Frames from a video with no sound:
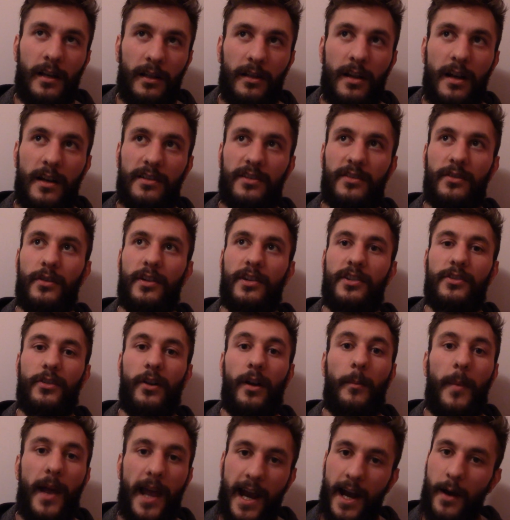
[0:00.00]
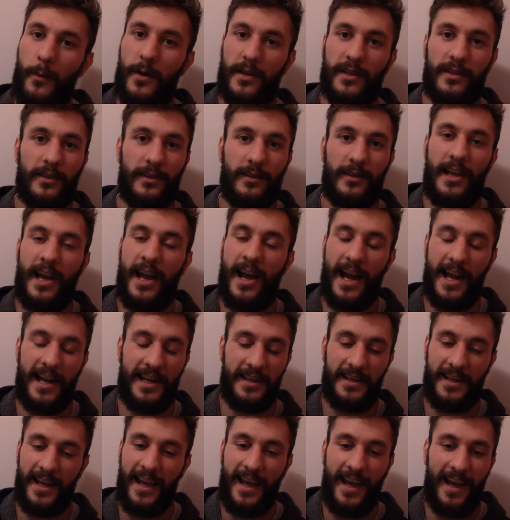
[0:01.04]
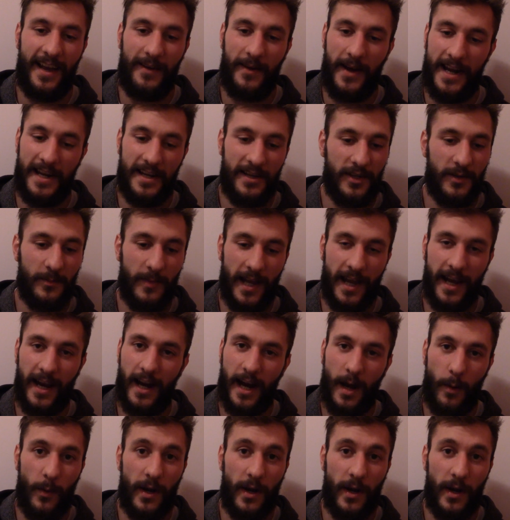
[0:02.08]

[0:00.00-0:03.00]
Long story short, my hair wasn't, I didn't do my hair.